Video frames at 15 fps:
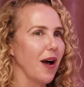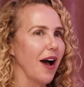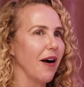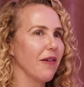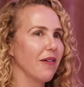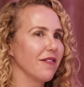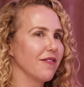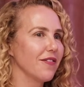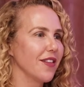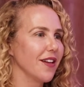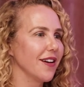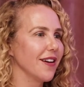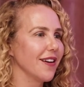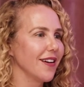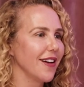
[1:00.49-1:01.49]
out of
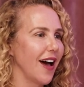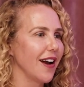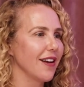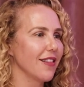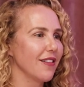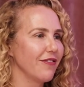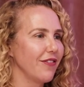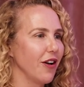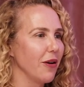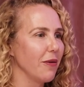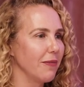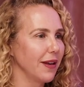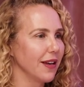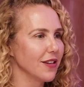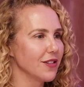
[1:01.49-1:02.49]
the out of the film
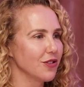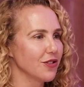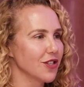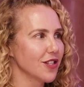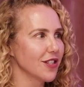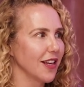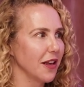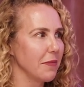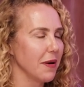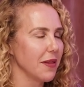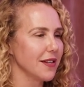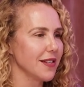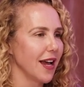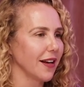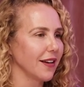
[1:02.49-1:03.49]
because you're just thinking about the
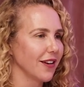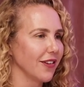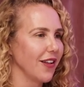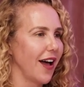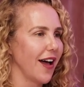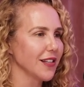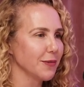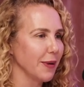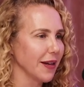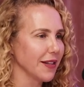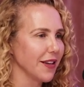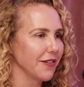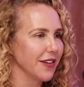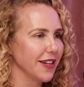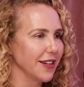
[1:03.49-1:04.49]
technical aspects
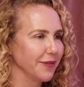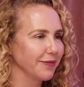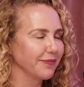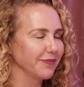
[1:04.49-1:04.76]
of it. Yeah.